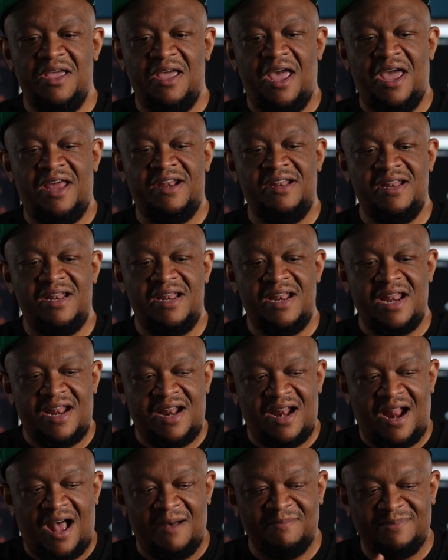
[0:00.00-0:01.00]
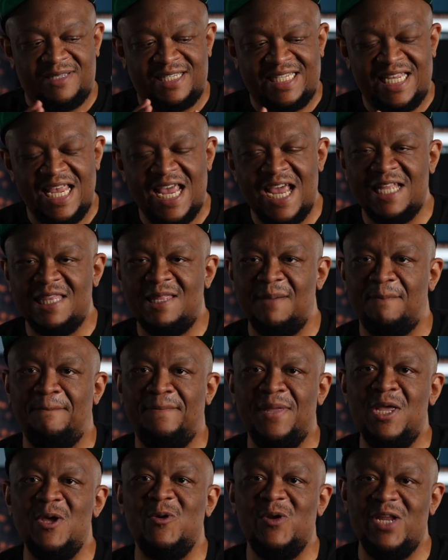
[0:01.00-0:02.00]
And I'm seeing the
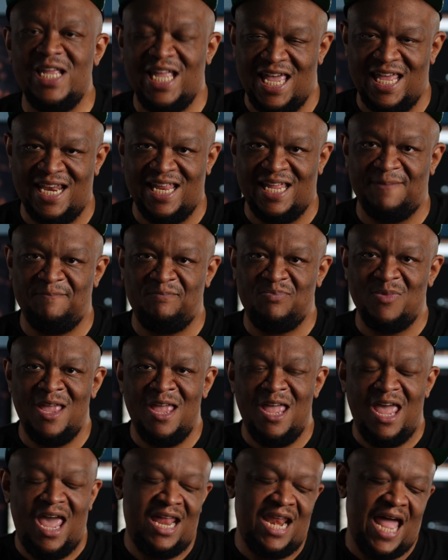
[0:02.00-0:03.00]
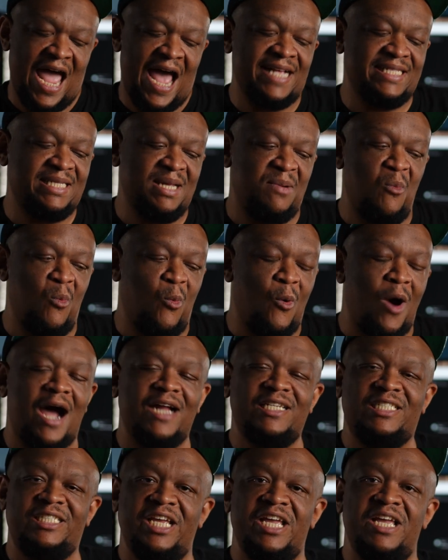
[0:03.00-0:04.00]
beauty in it. And as I'm
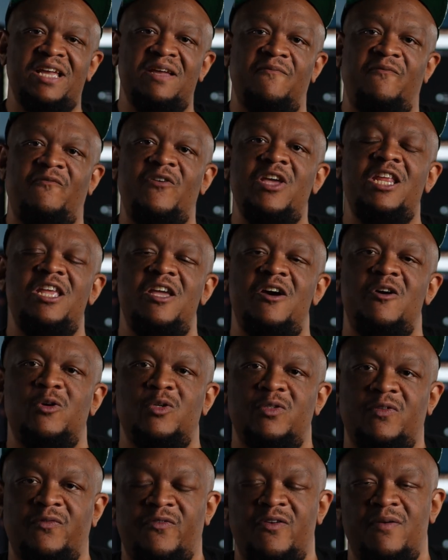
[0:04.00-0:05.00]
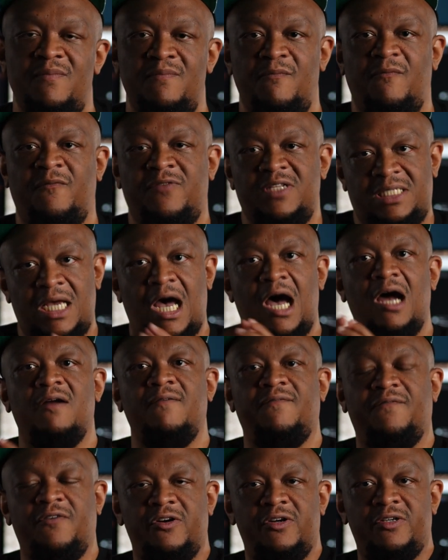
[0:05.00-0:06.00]
watching videos from
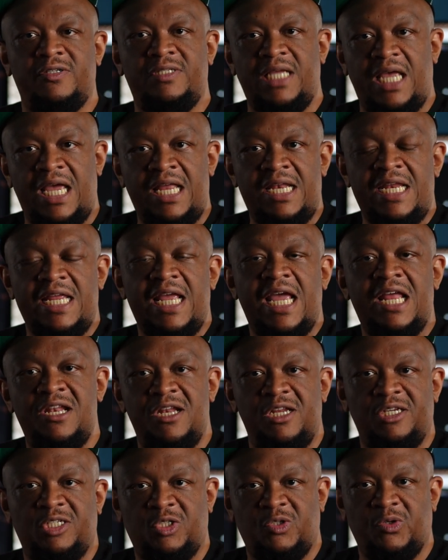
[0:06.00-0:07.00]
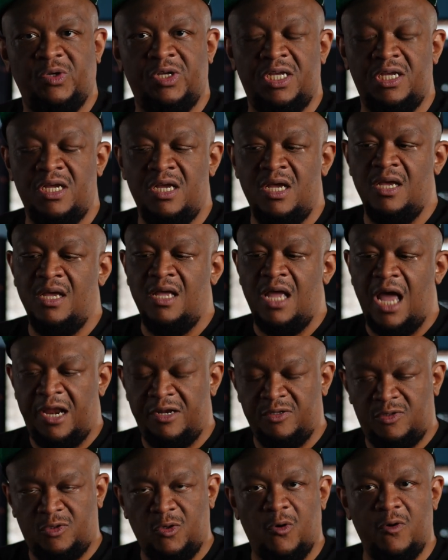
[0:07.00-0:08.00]
photographers in the industry,
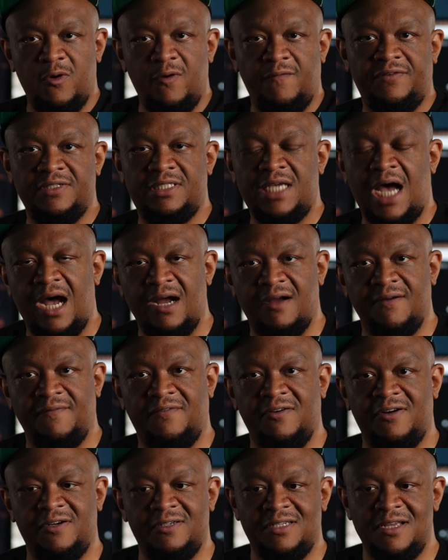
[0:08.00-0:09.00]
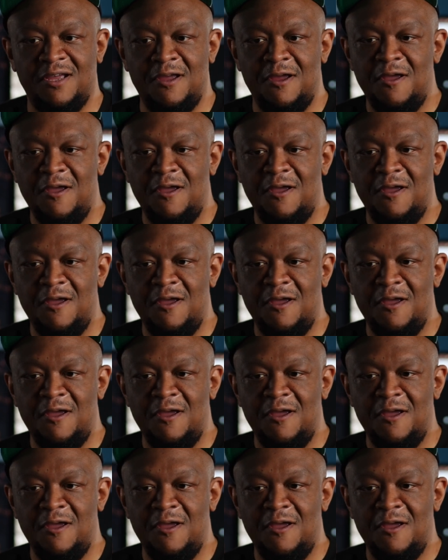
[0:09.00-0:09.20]
editorial photographers,